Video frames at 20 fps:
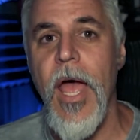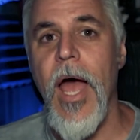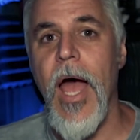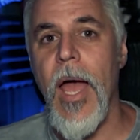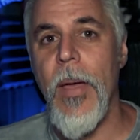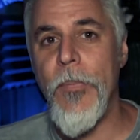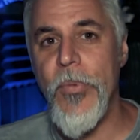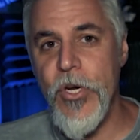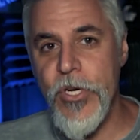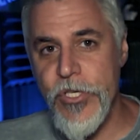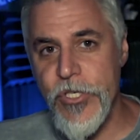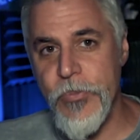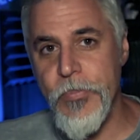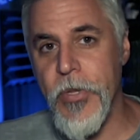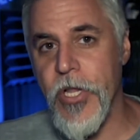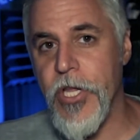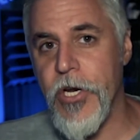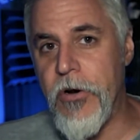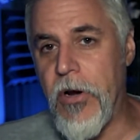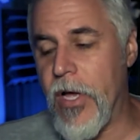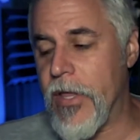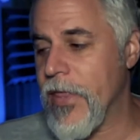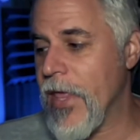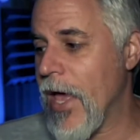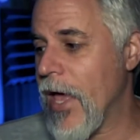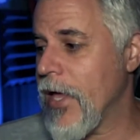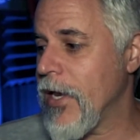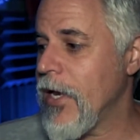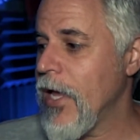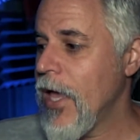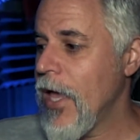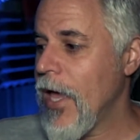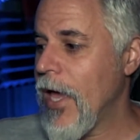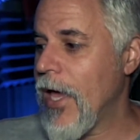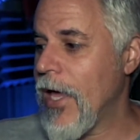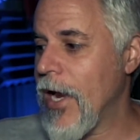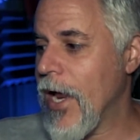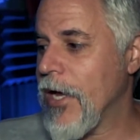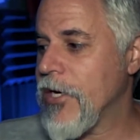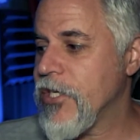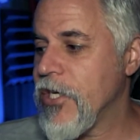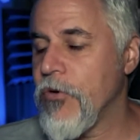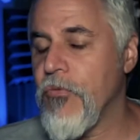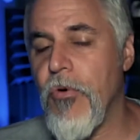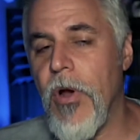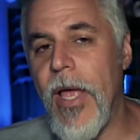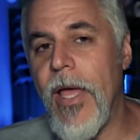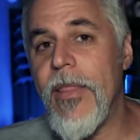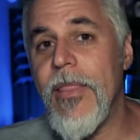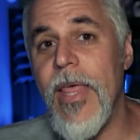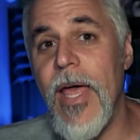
I put a splitter on that and actually ran